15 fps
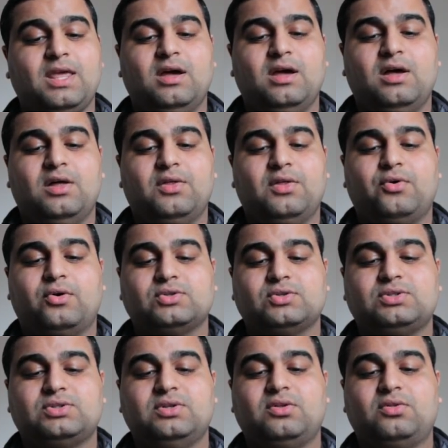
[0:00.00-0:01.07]
Throws
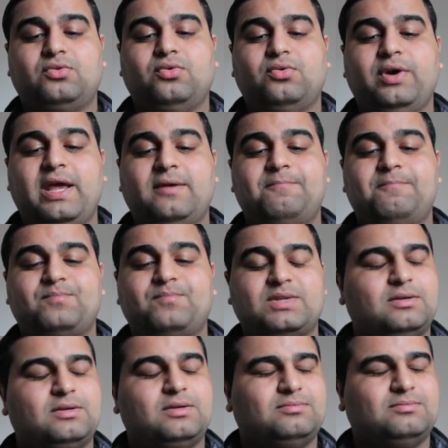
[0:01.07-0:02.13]
3
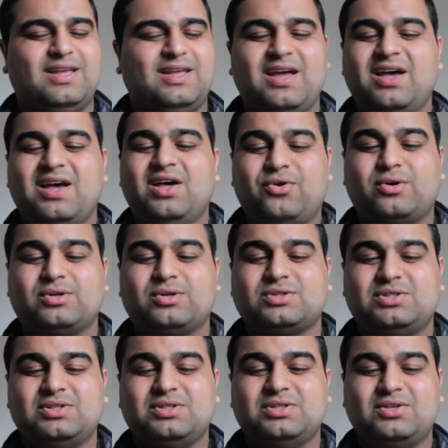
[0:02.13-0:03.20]
throws
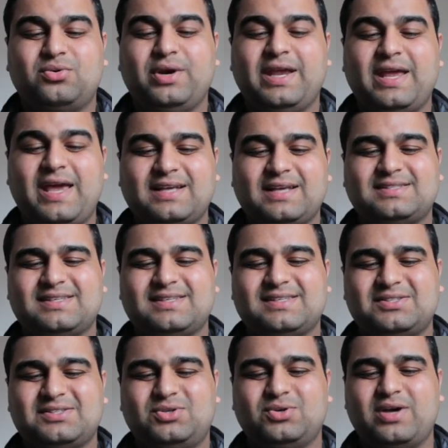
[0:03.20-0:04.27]
3 axes
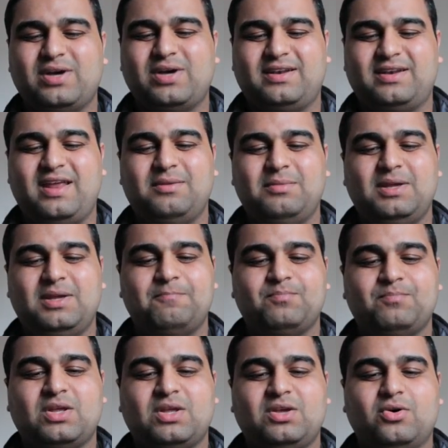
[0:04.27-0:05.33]
to add an enemy.
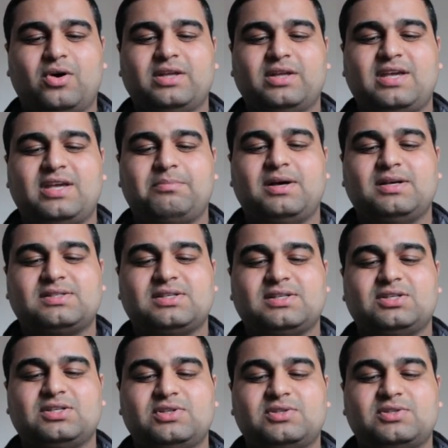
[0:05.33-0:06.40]
Your attack bar is
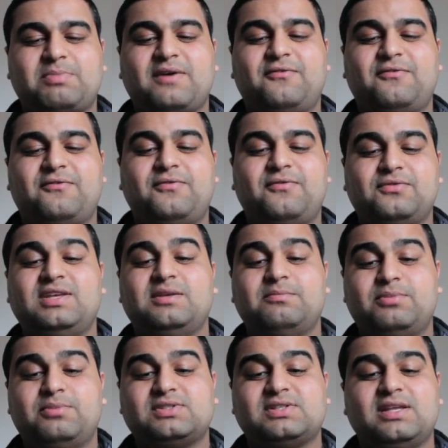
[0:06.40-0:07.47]
increased by
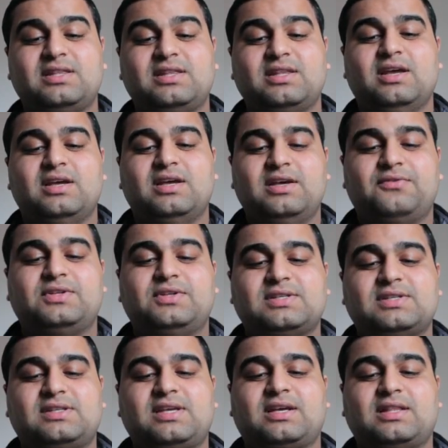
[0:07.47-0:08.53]
15% if this
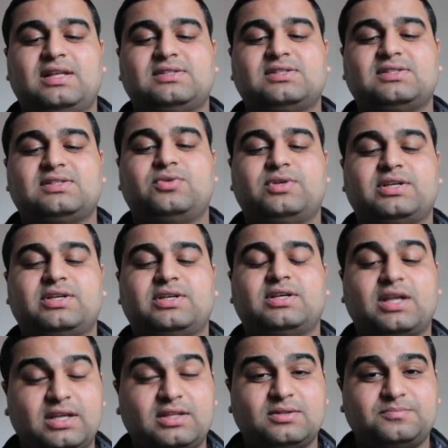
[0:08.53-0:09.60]
attack lands a critical
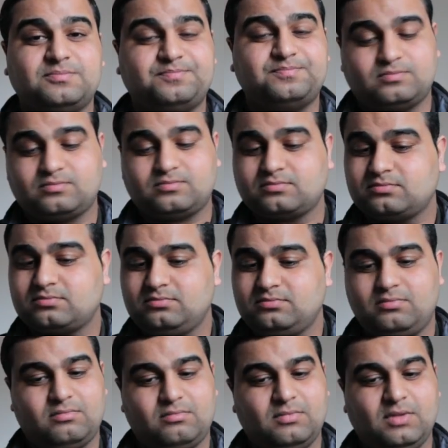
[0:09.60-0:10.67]
hit.
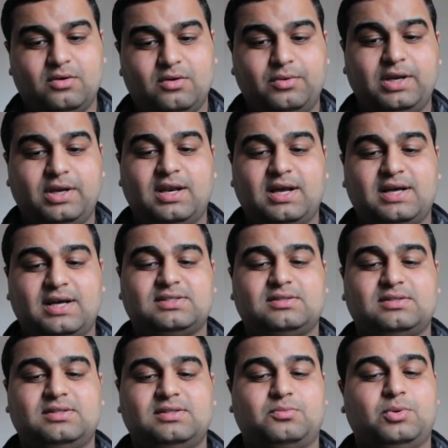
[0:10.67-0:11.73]
Really nice.
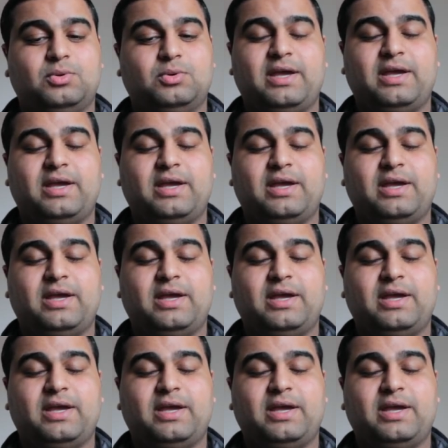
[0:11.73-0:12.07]
That will make